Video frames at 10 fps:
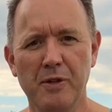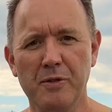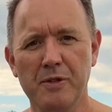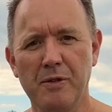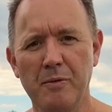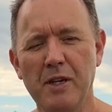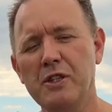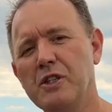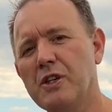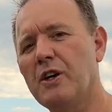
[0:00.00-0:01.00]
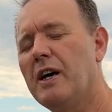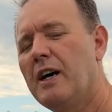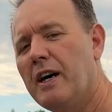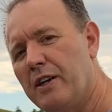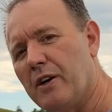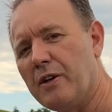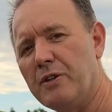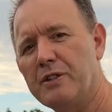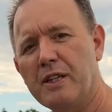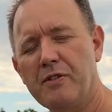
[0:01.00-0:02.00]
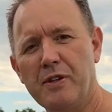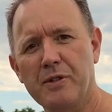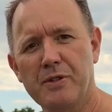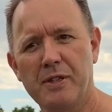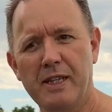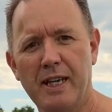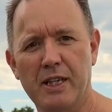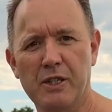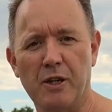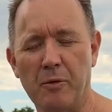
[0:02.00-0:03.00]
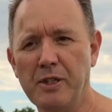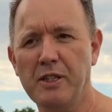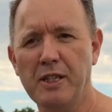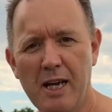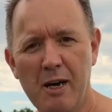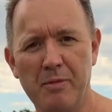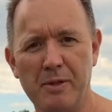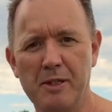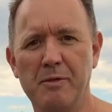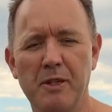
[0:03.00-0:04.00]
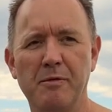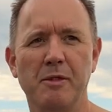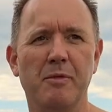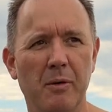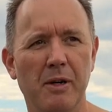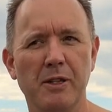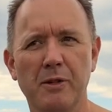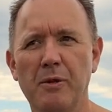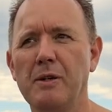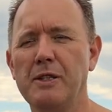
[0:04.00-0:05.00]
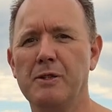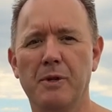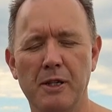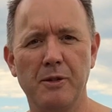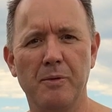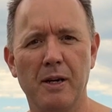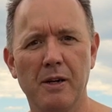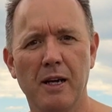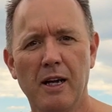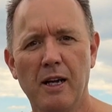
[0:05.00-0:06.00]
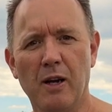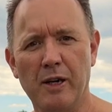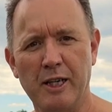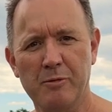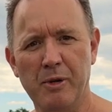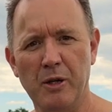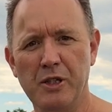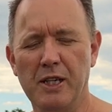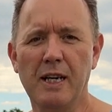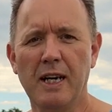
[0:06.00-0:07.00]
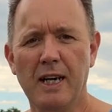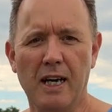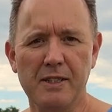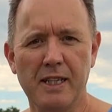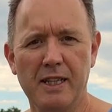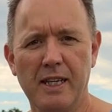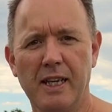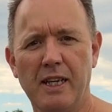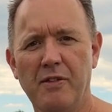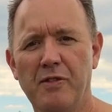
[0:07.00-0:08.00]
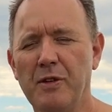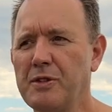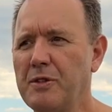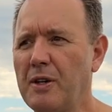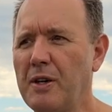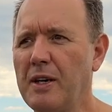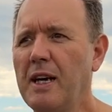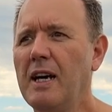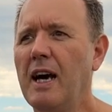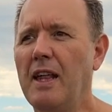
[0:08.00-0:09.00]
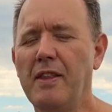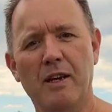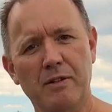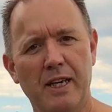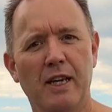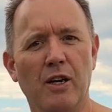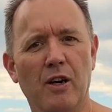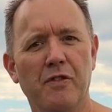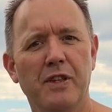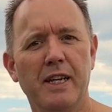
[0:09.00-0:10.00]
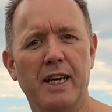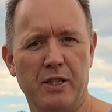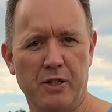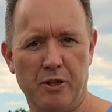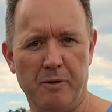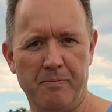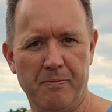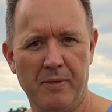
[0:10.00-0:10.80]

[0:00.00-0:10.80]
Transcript: filter in one shot and not using the filter in the next shot, which can happen. Sometimes you might want to do, oh, I just want to do one long exposure, I'll stick the ND filter on and then I'll take it off for the next shot.